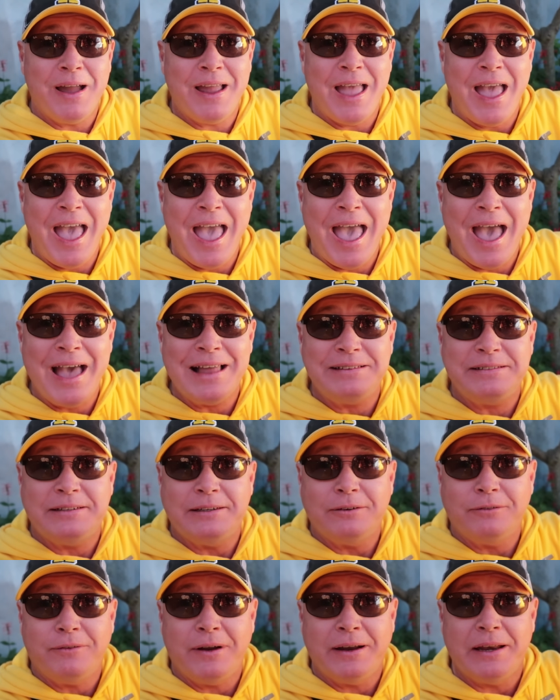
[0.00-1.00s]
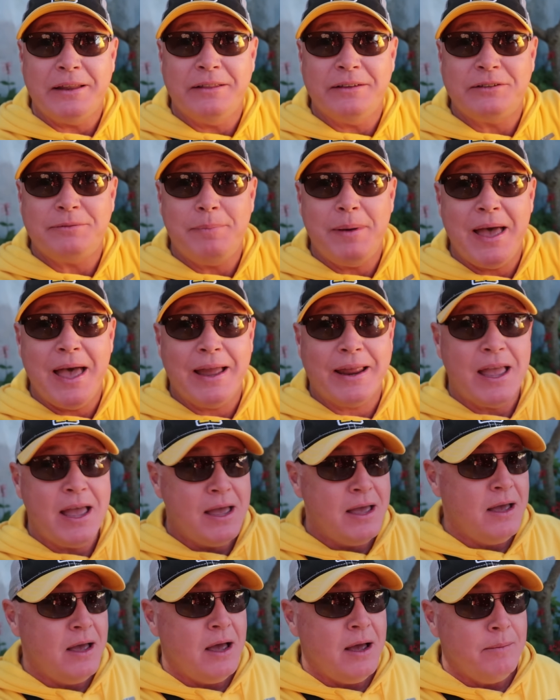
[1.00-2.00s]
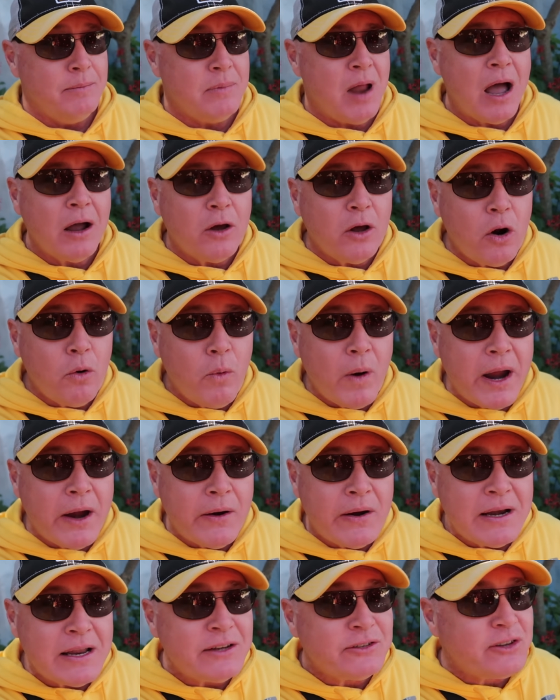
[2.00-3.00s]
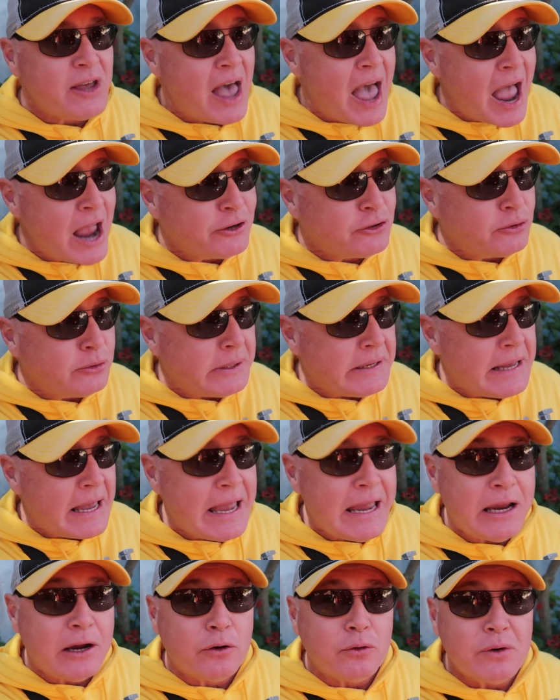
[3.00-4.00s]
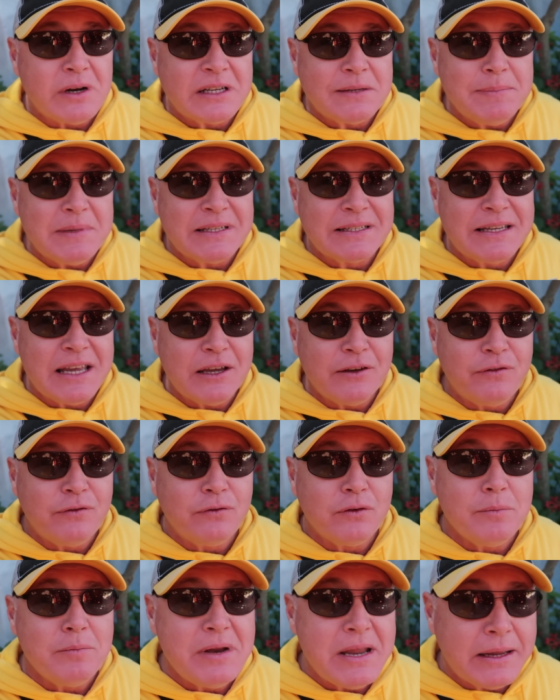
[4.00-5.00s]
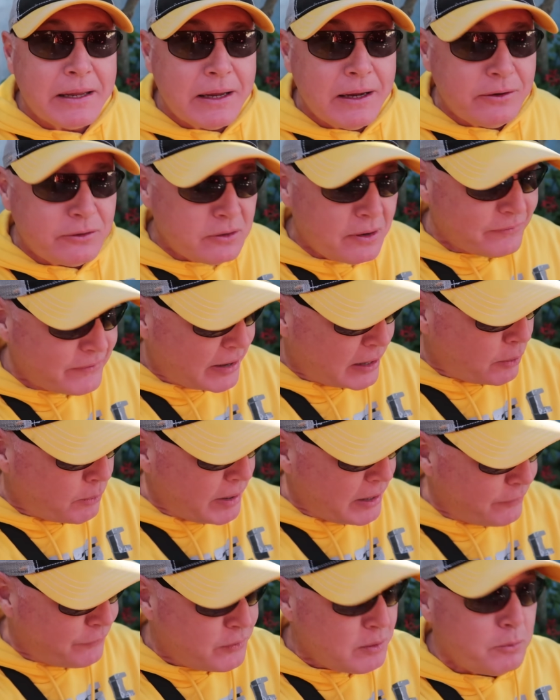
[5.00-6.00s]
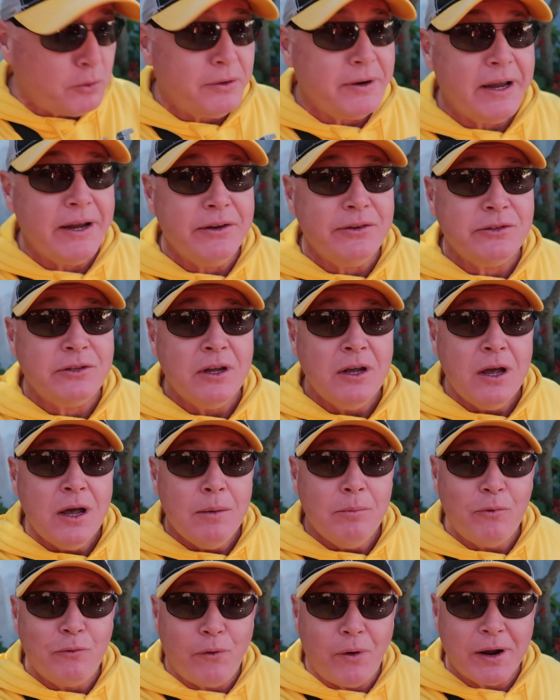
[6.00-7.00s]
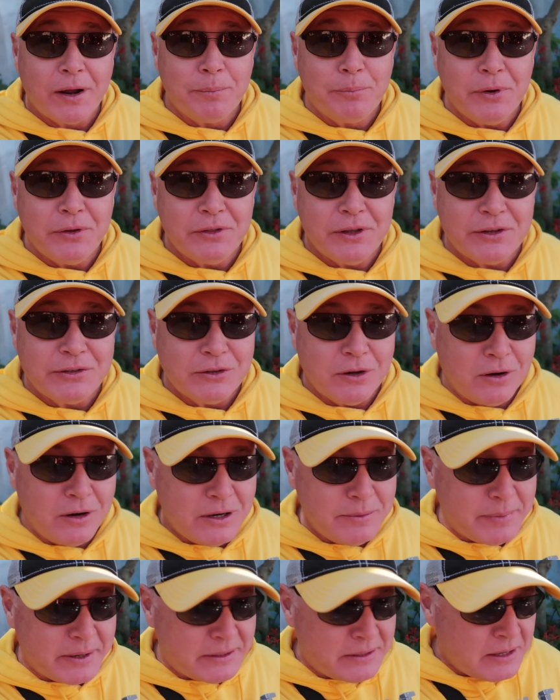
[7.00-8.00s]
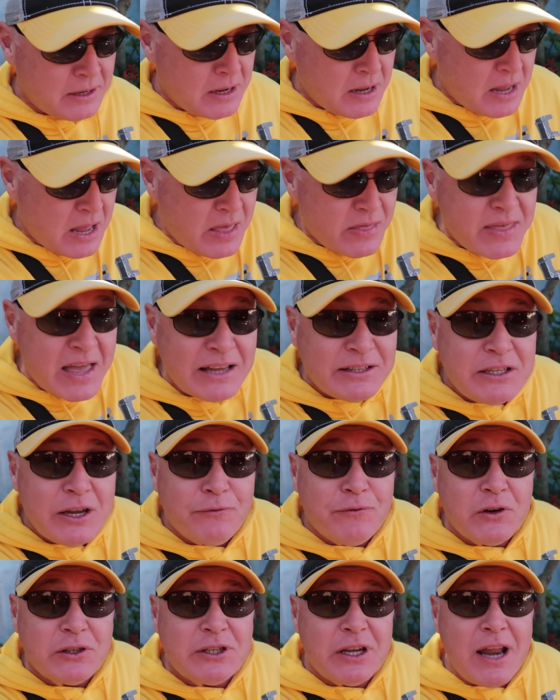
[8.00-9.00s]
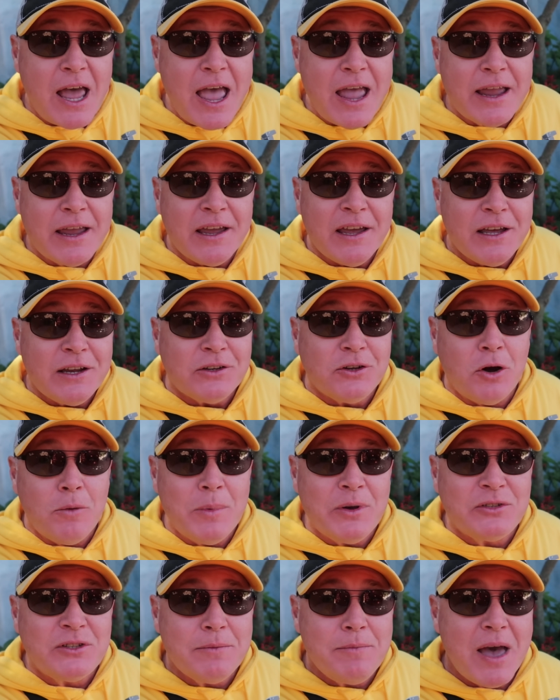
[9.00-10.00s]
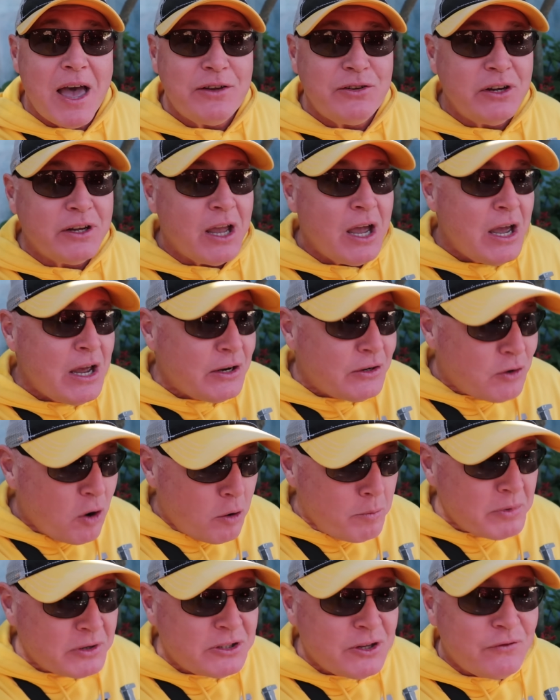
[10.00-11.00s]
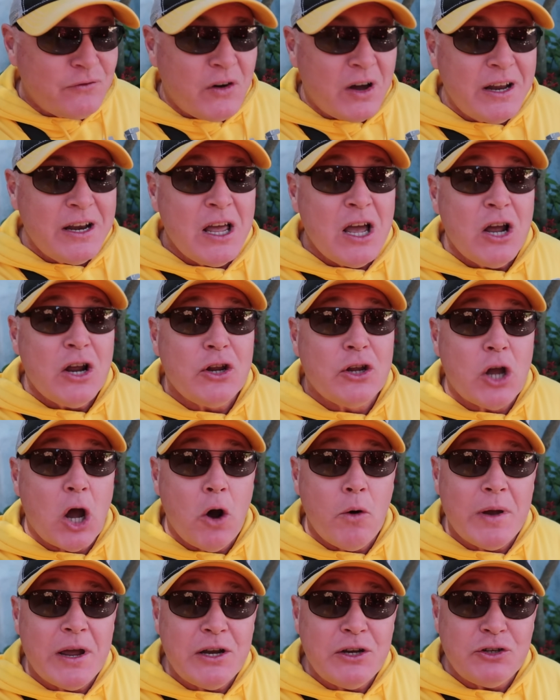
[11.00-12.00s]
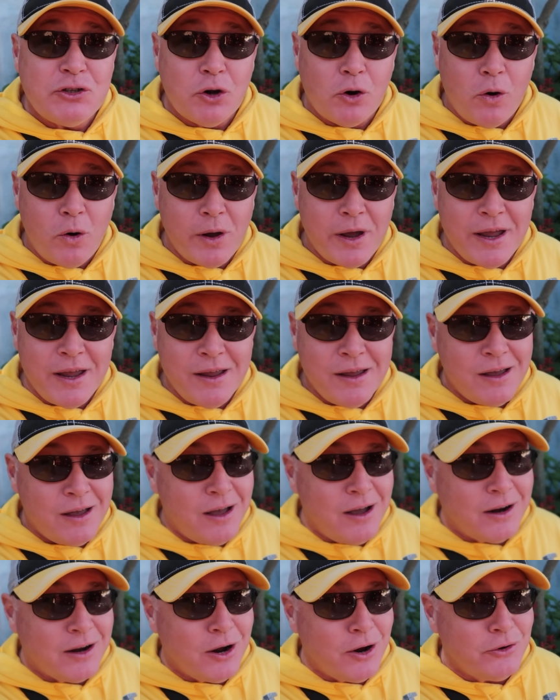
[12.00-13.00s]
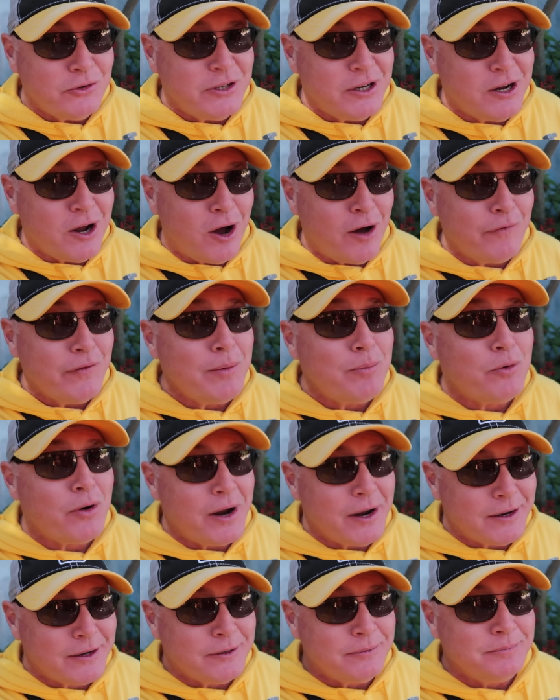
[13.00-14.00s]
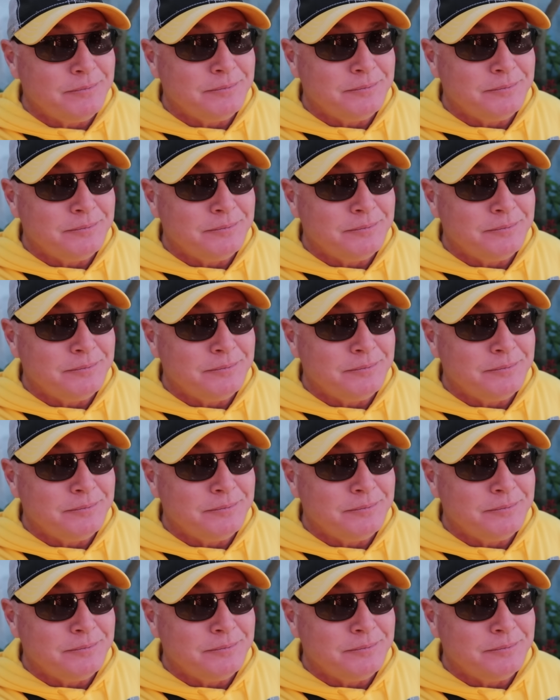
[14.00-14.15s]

my hat right in this bag. I'm not gonna wear it. It's actually a Christmas gift from Nikki, so I've gotta wait a few more days before I can put this on, but that's it for today. Don't miss the magic, don't miss the fun. Go enjoy a cozy coffee break.